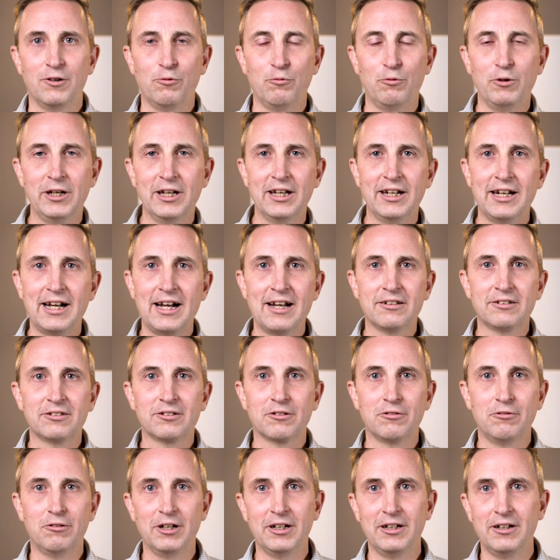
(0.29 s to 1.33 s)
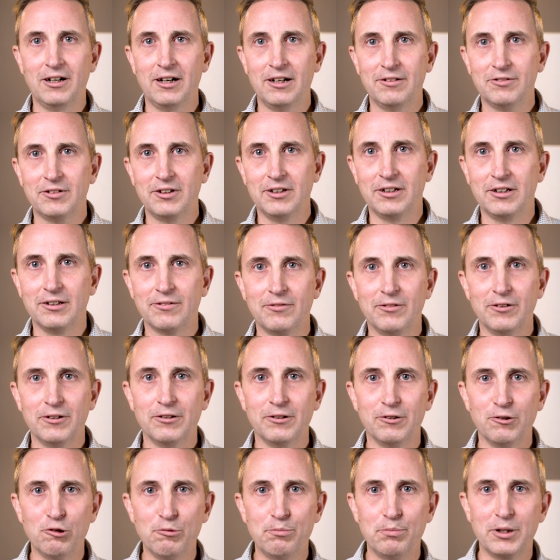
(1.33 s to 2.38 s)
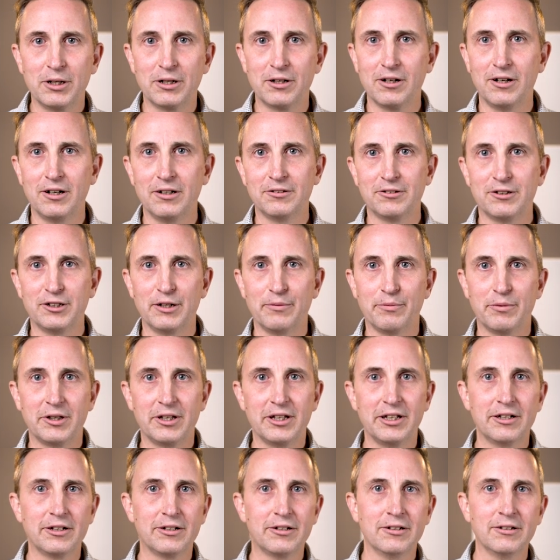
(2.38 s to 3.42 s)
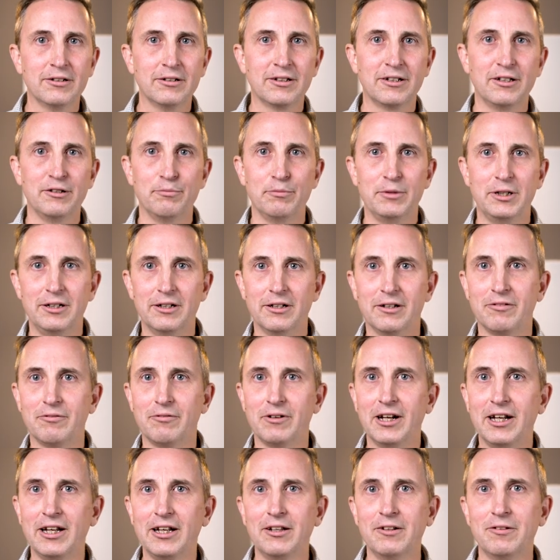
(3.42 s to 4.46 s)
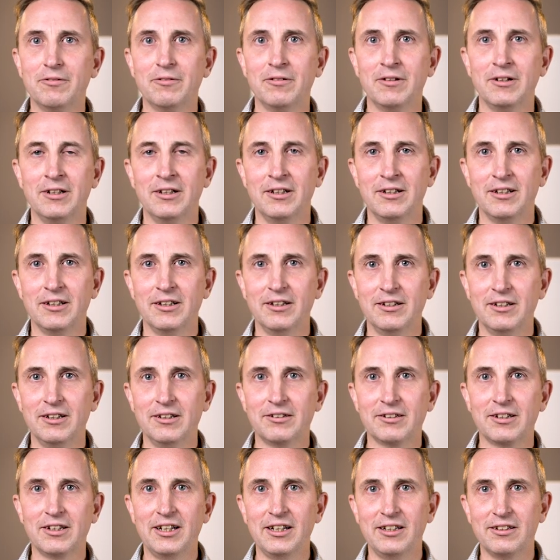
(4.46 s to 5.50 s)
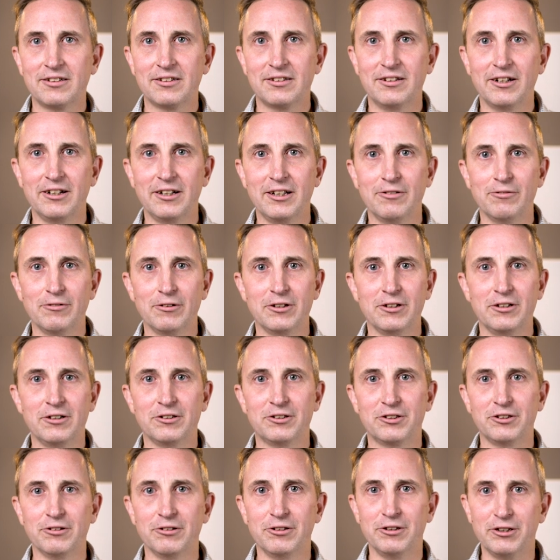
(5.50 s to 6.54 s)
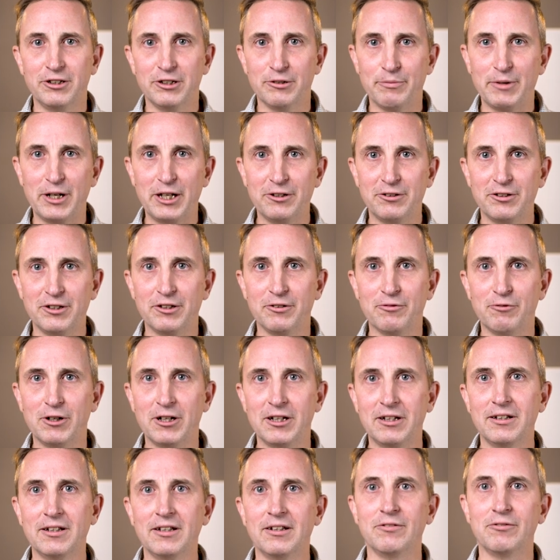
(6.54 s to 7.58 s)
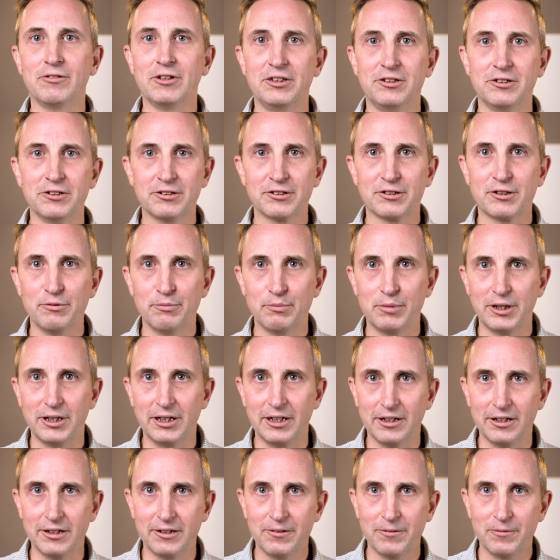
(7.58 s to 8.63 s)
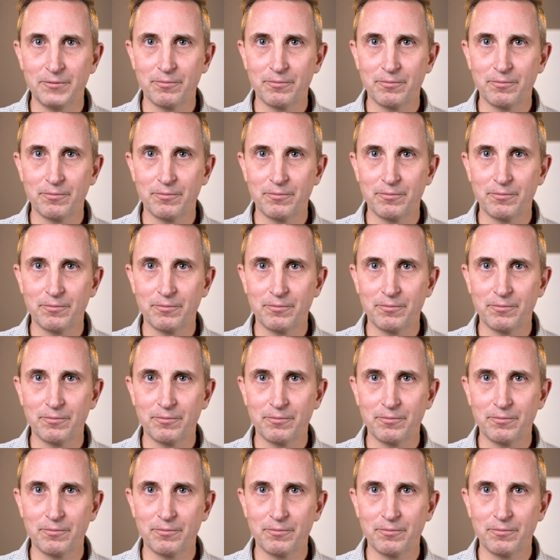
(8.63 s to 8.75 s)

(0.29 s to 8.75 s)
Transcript: We get asked quite often if an open concept theater can be done right. In this case study, we're going to show you an amazing one that we just completed.